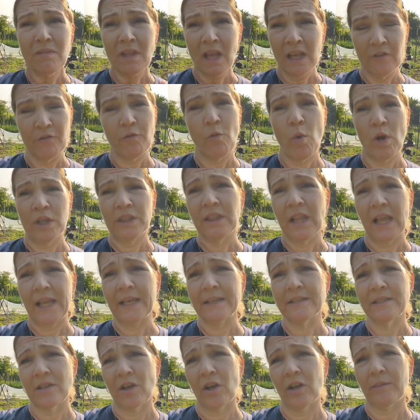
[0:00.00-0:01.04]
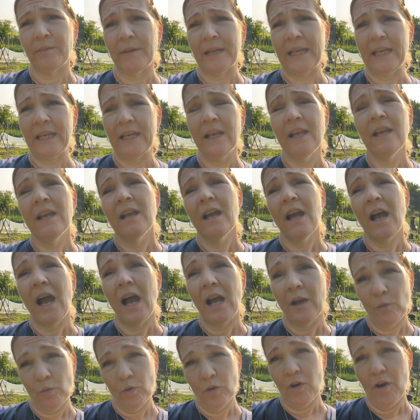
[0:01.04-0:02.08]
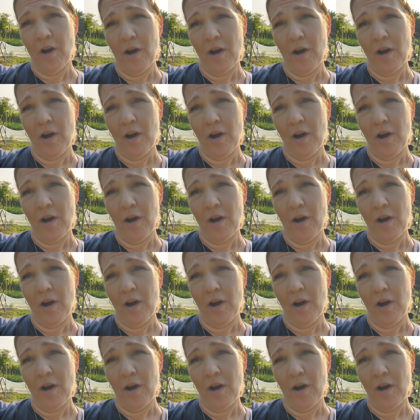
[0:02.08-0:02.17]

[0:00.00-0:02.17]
If one lands on me, I will